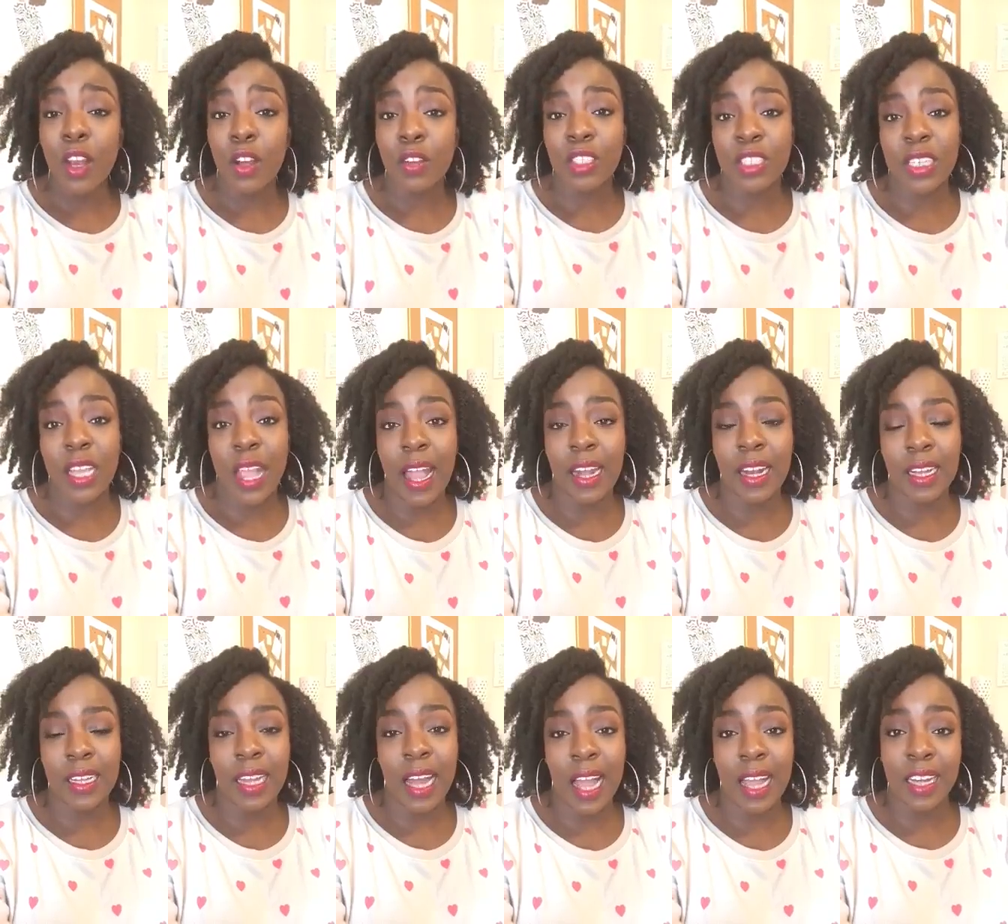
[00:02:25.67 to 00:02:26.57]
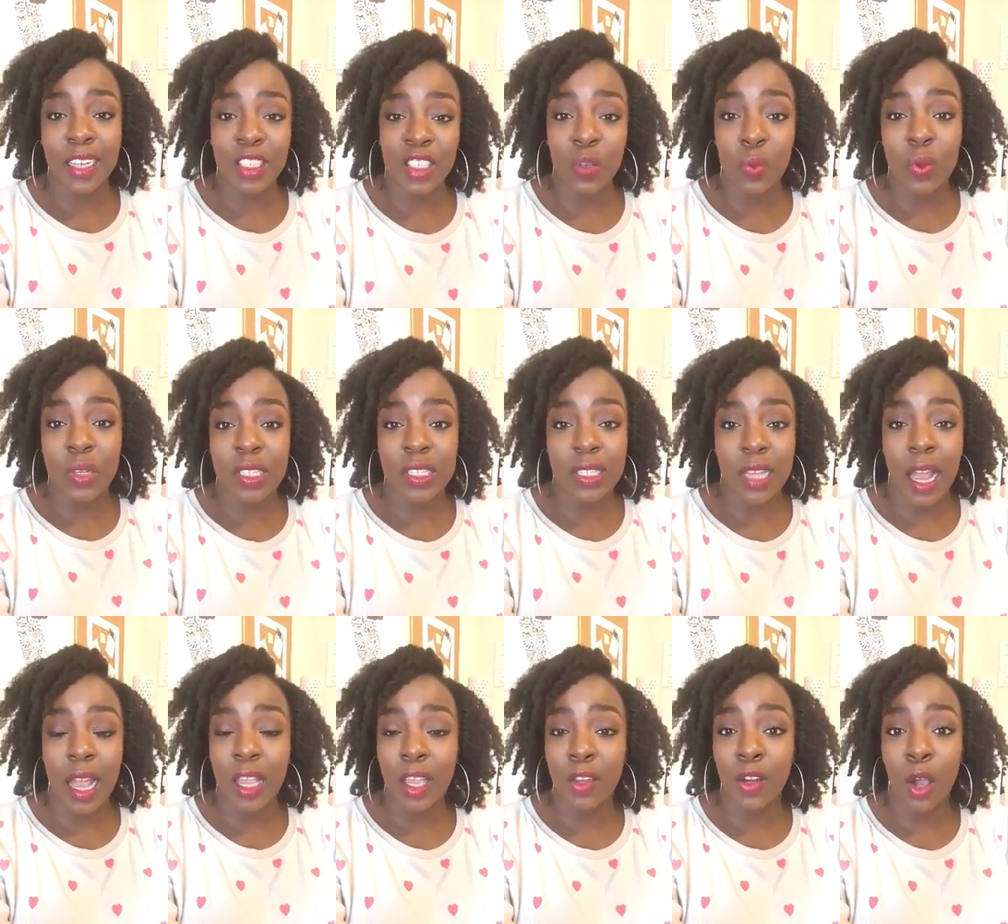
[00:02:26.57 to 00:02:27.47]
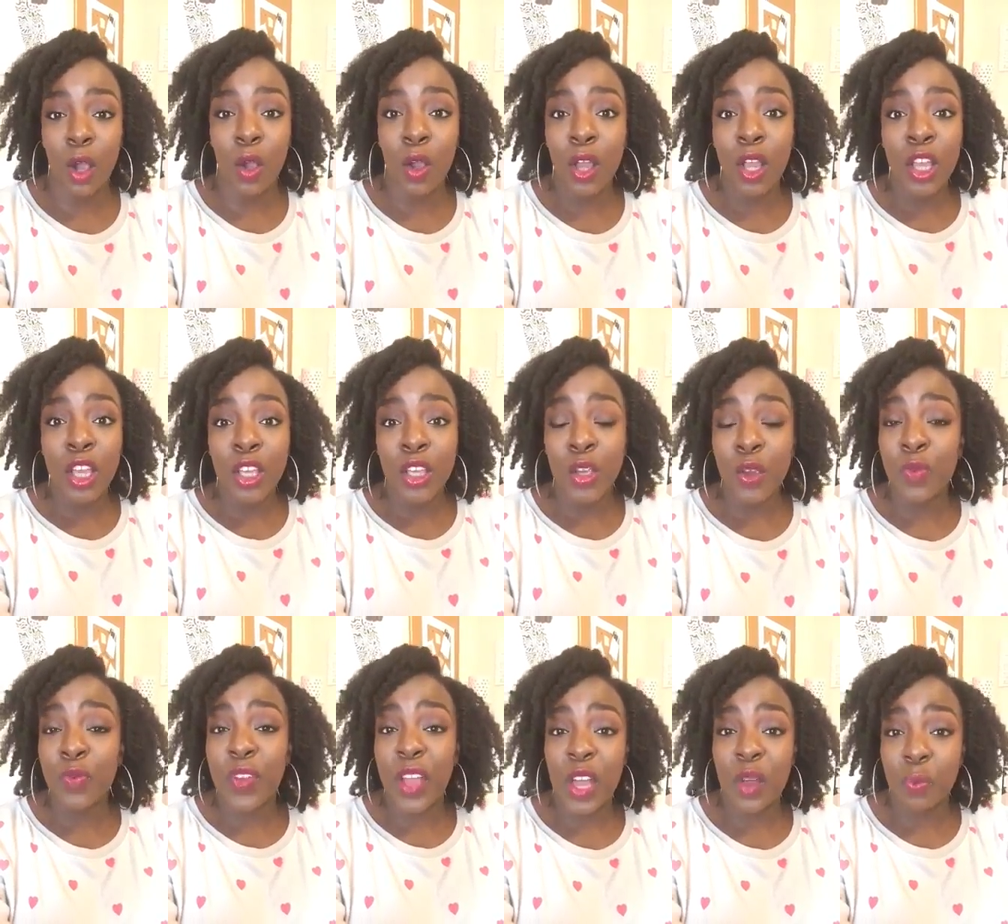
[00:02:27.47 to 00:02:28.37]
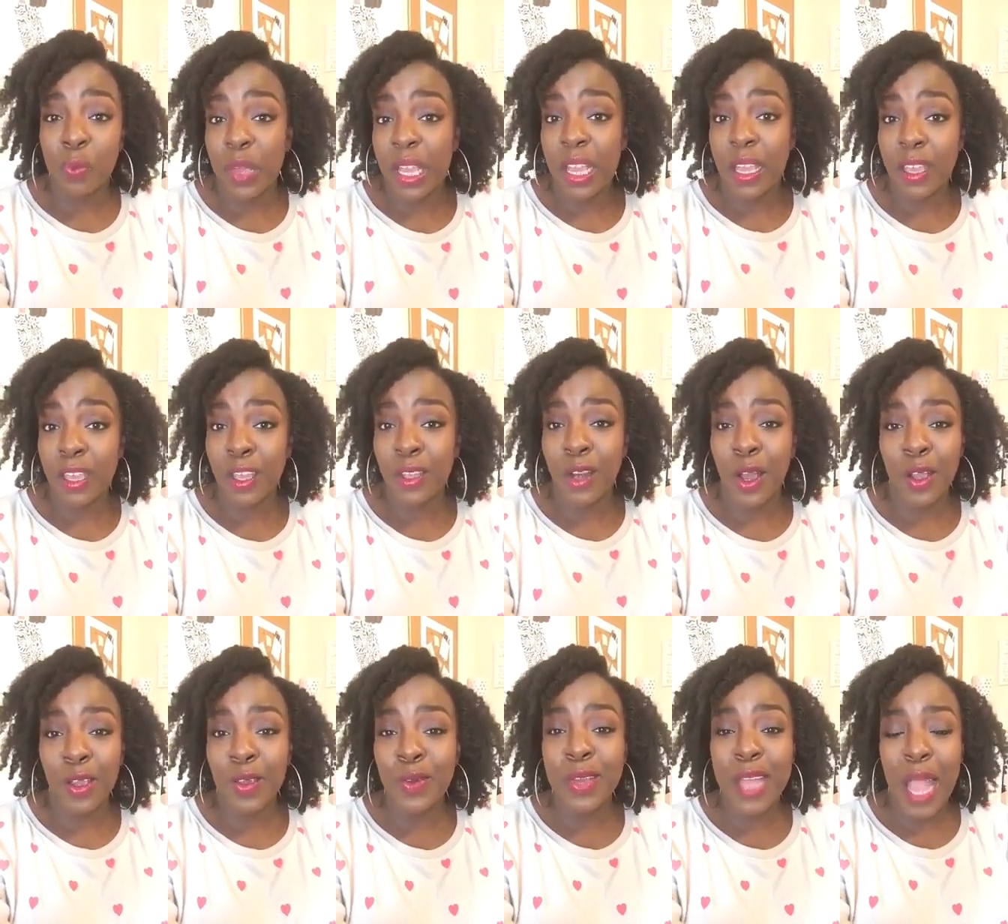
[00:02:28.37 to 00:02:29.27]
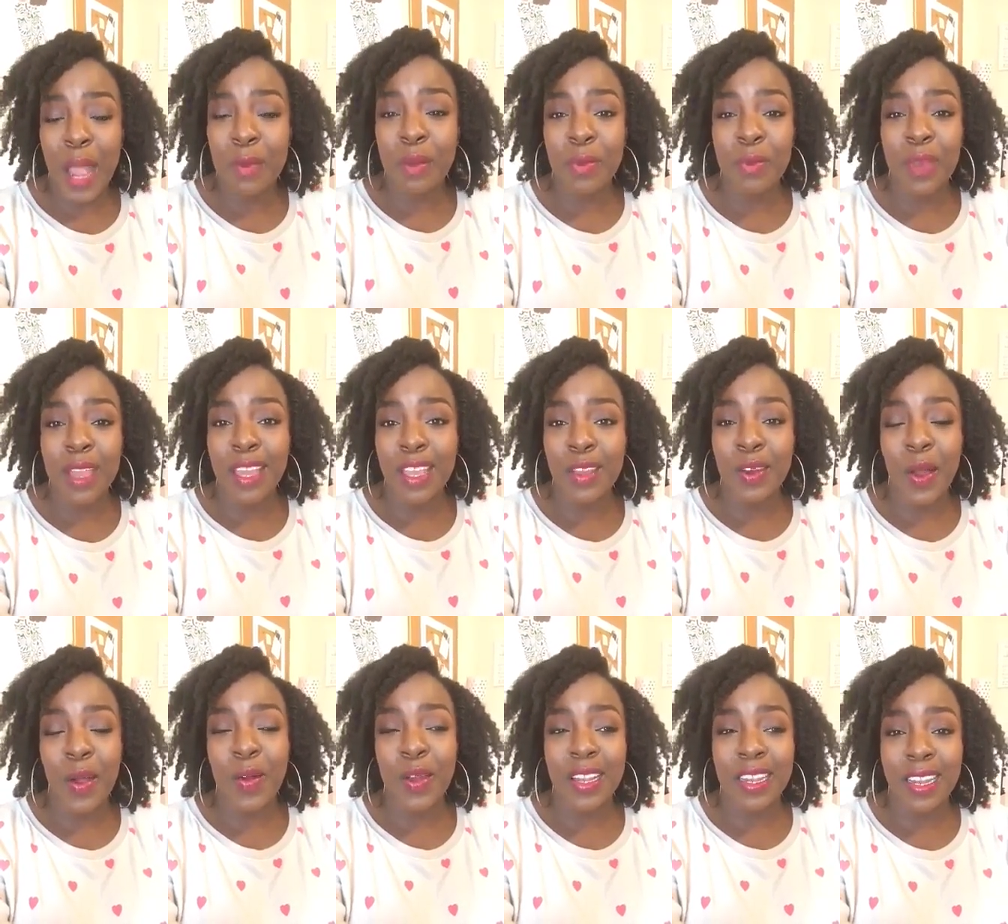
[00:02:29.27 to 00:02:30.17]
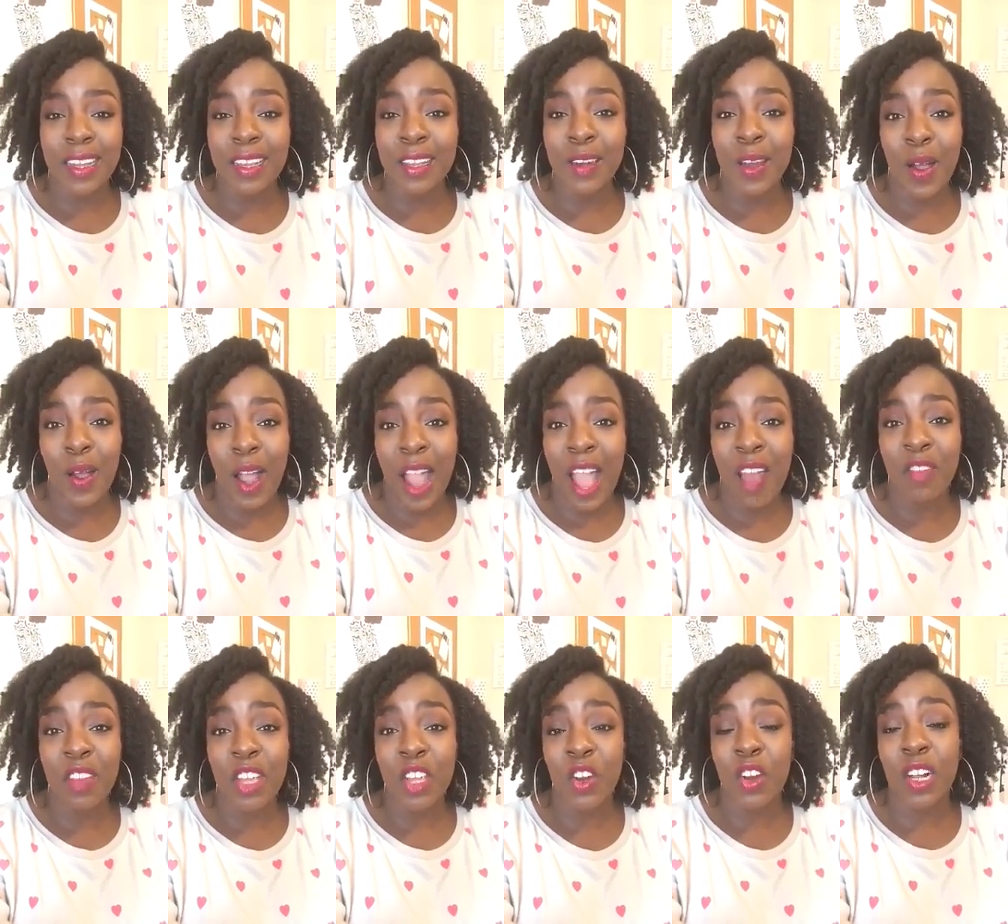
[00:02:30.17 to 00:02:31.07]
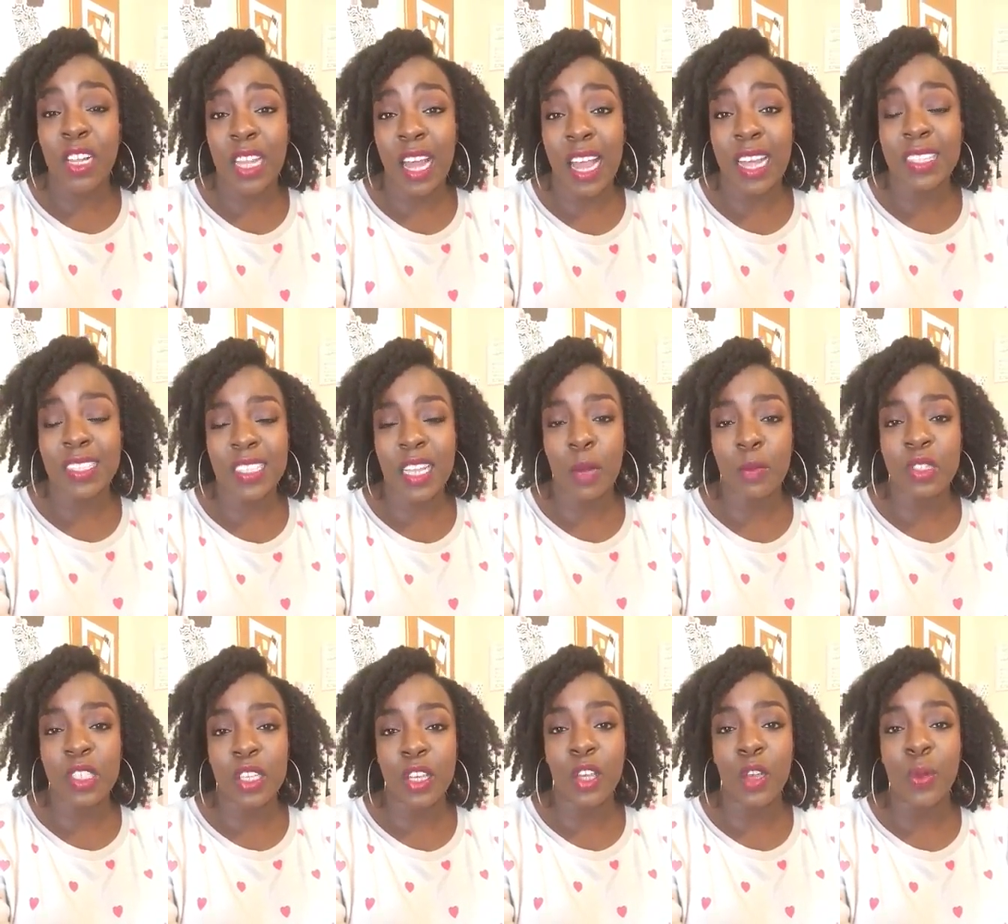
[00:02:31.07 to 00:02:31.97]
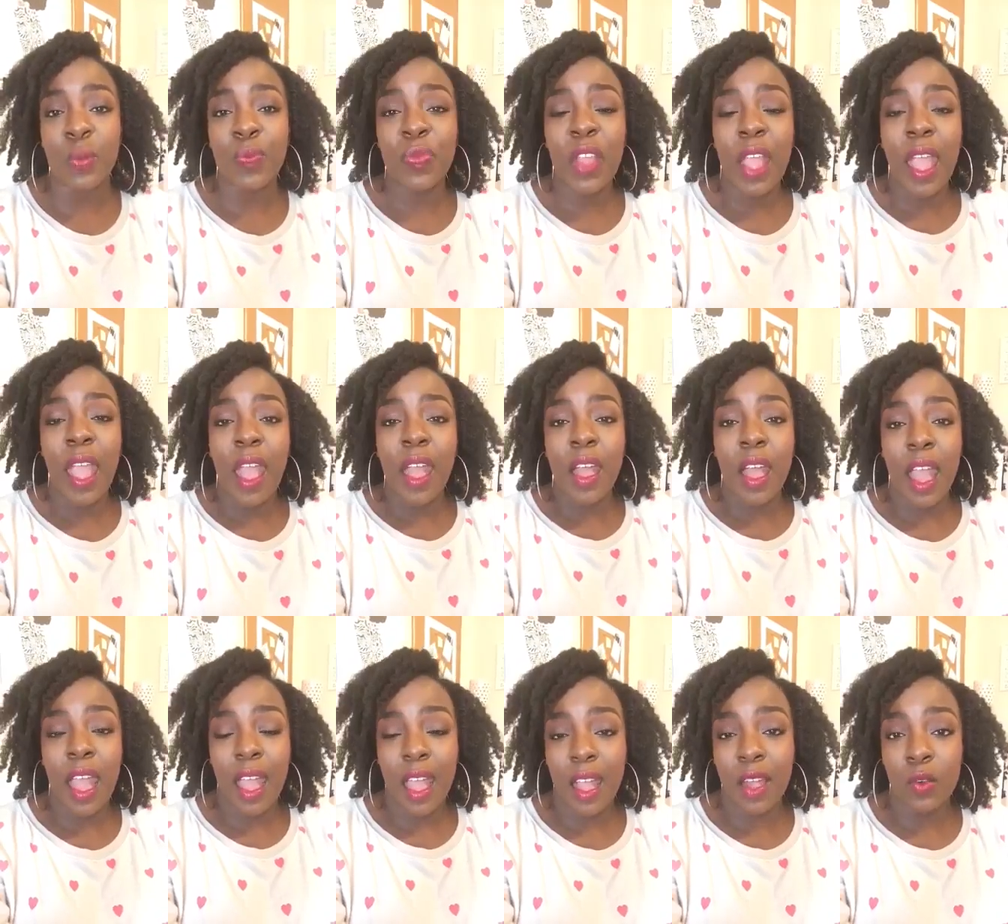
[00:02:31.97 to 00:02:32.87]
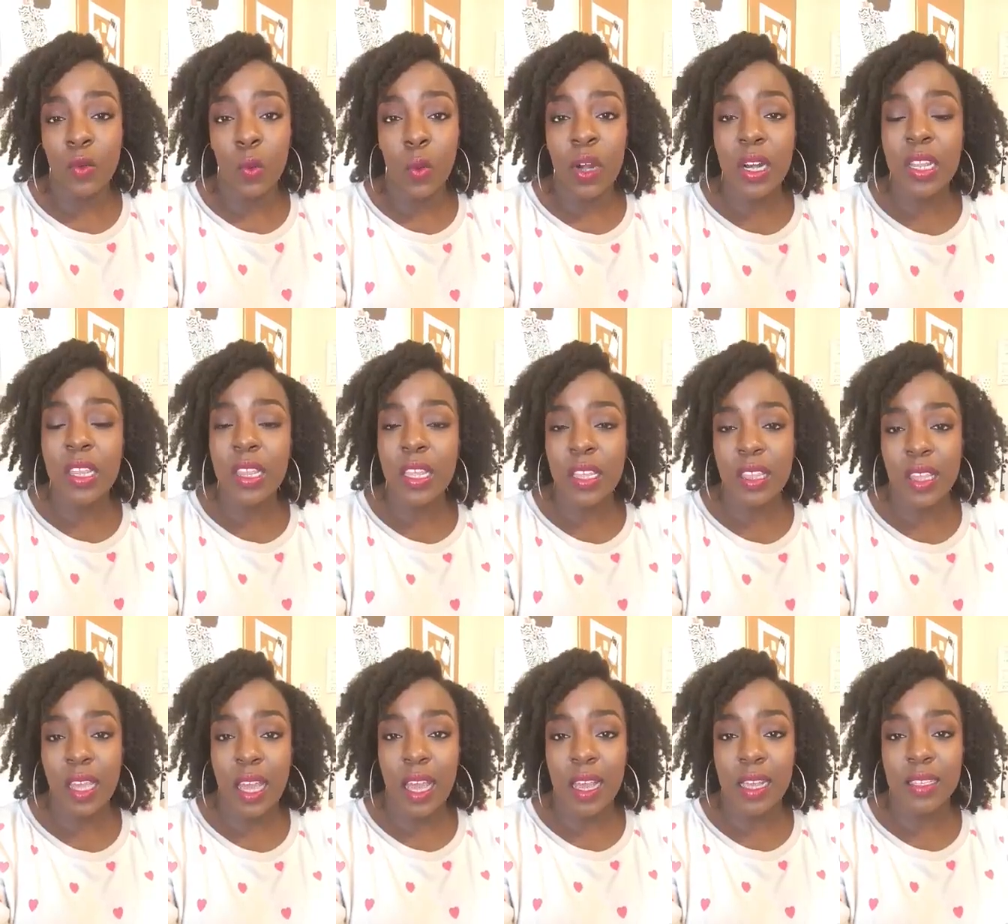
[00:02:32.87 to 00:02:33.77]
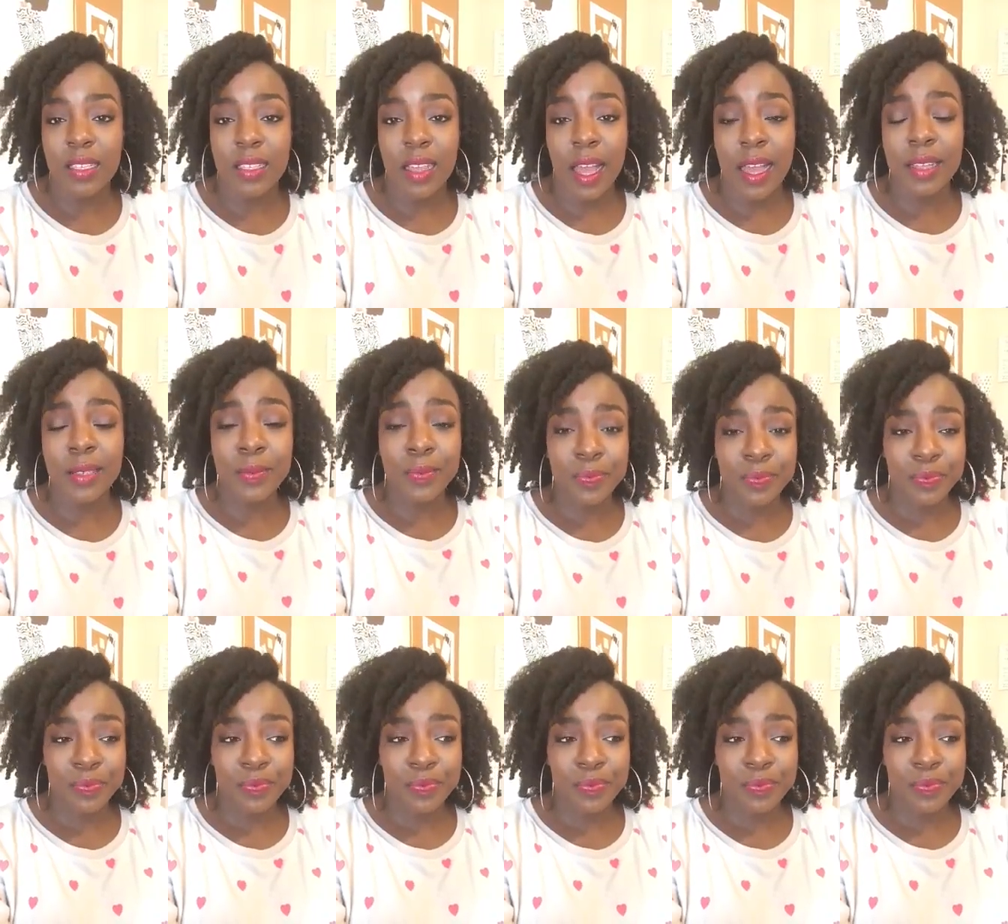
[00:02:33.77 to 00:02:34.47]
she had a client and she was like, you found me, you came to me, having your clients come to you. And one of the things that